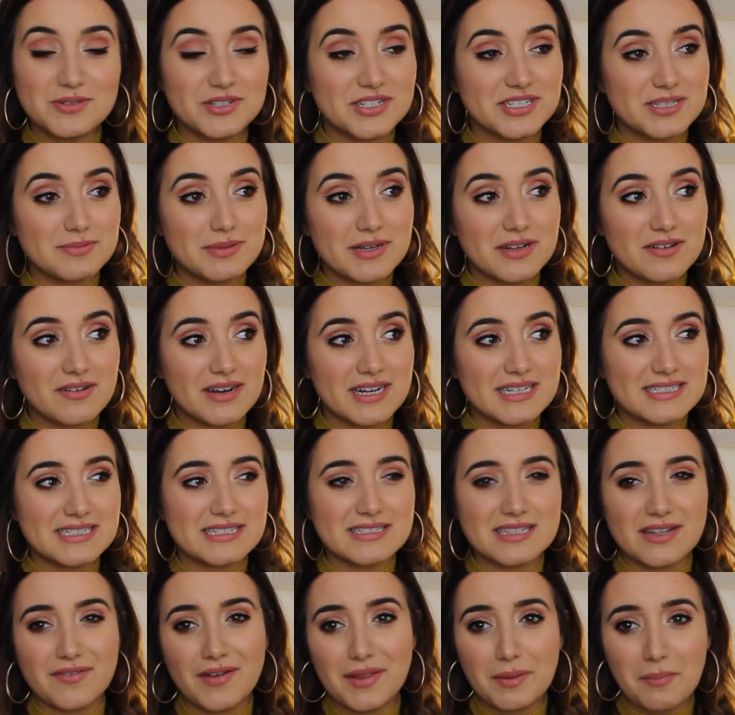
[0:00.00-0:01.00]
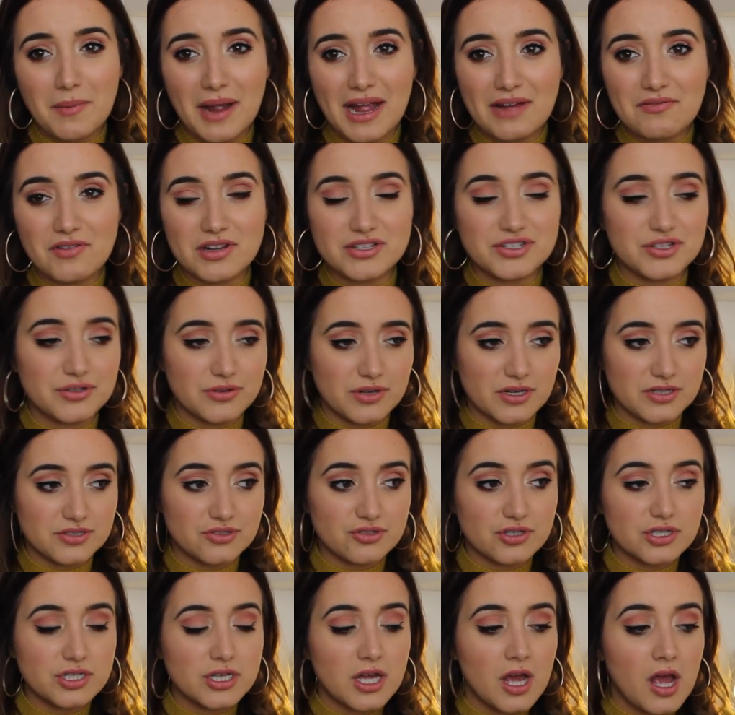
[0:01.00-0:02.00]
which is a bit crazy because I think they might have like
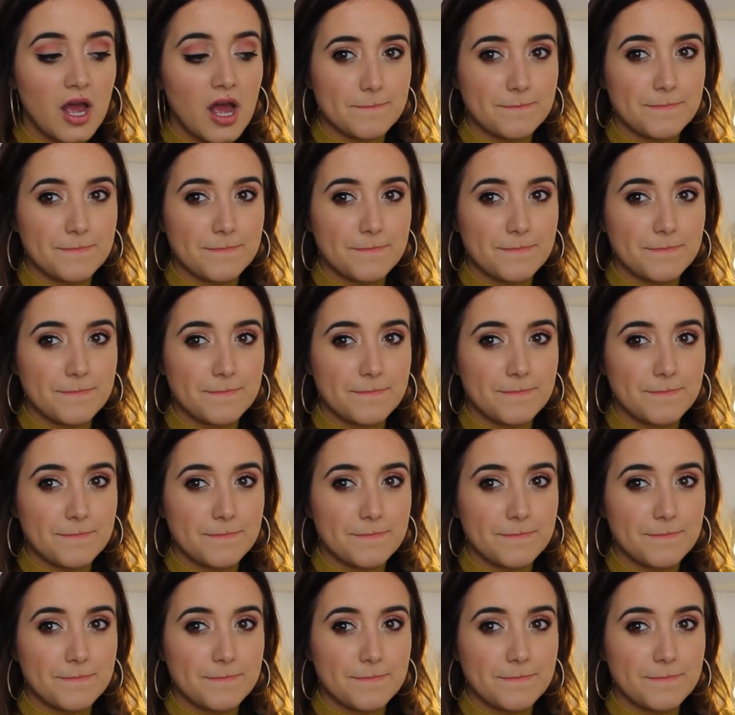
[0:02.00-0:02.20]
200.